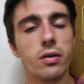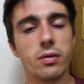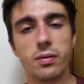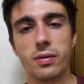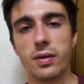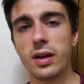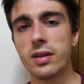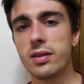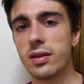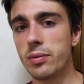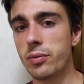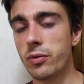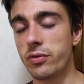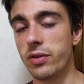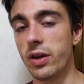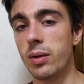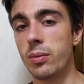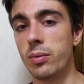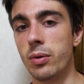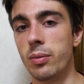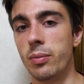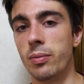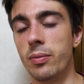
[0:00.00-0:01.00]
That type of
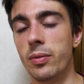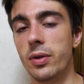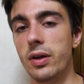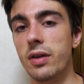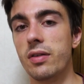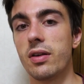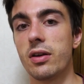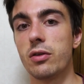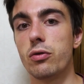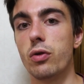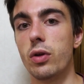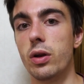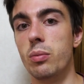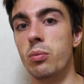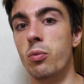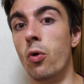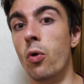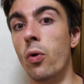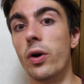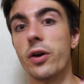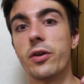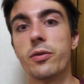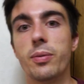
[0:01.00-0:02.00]
album is actually
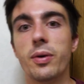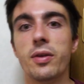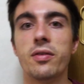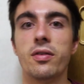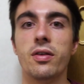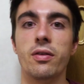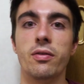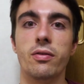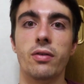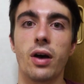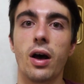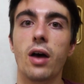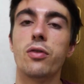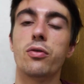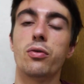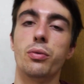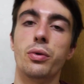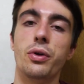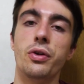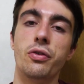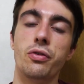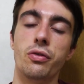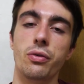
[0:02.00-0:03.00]
more expensive as a
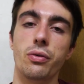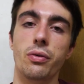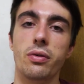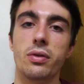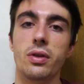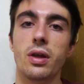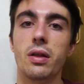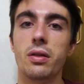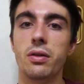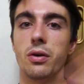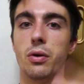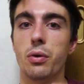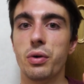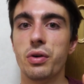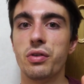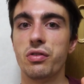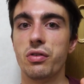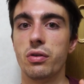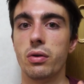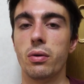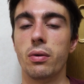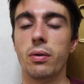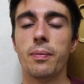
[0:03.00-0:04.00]
reissue than the
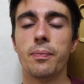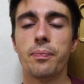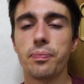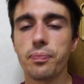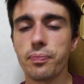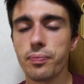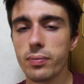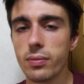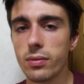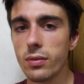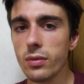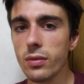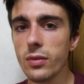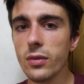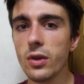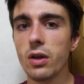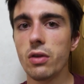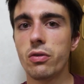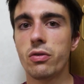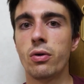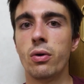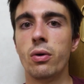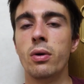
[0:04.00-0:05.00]
original.
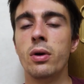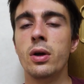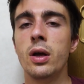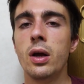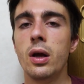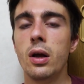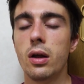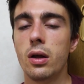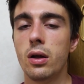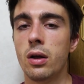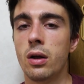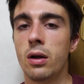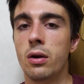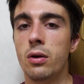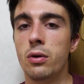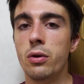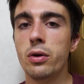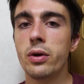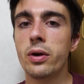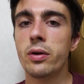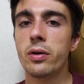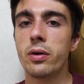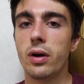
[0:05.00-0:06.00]
So
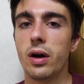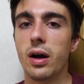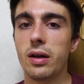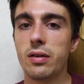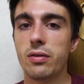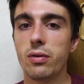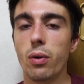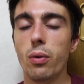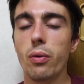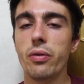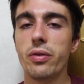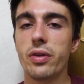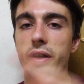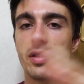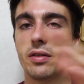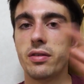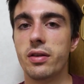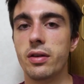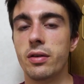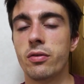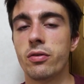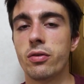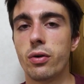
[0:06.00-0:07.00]
look at all
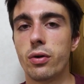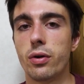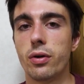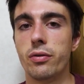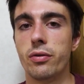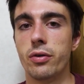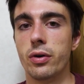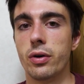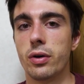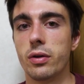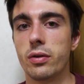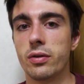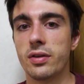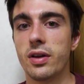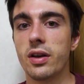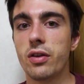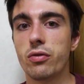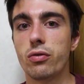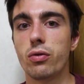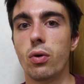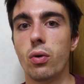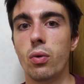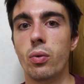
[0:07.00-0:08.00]
that in sort of a
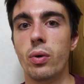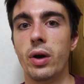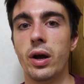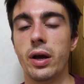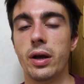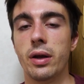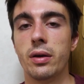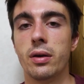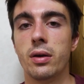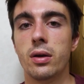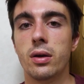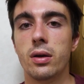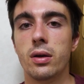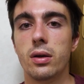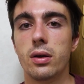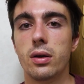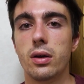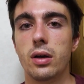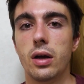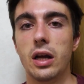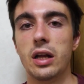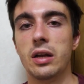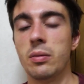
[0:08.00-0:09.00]
contextual way,
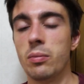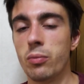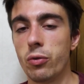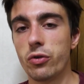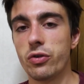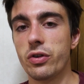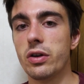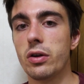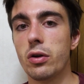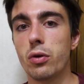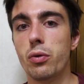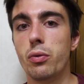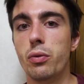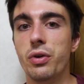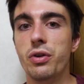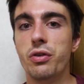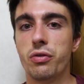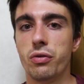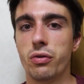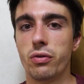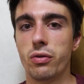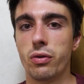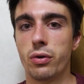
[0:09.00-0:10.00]
and particular
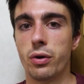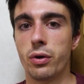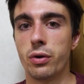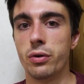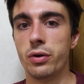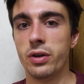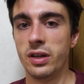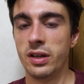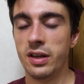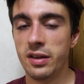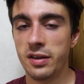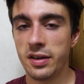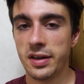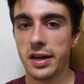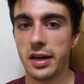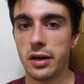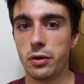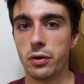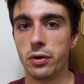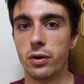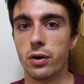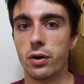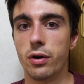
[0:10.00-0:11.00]
reissues are a good
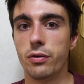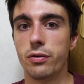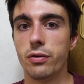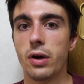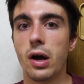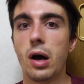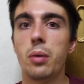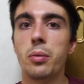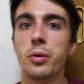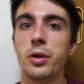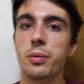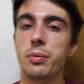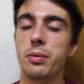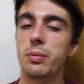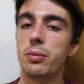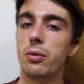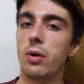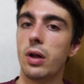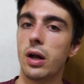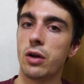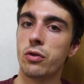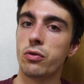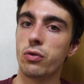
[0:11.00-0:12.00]
indicator of how many
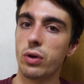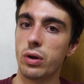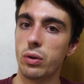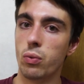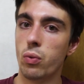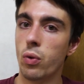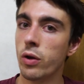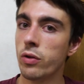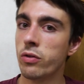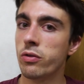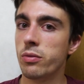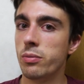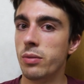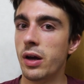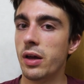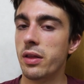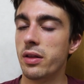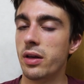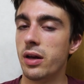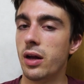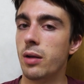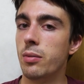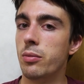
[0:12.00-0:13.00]
people actually want to buy
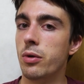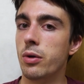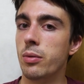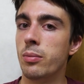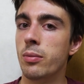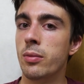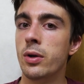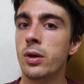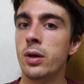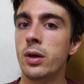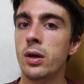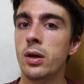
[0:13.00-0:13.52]
the album,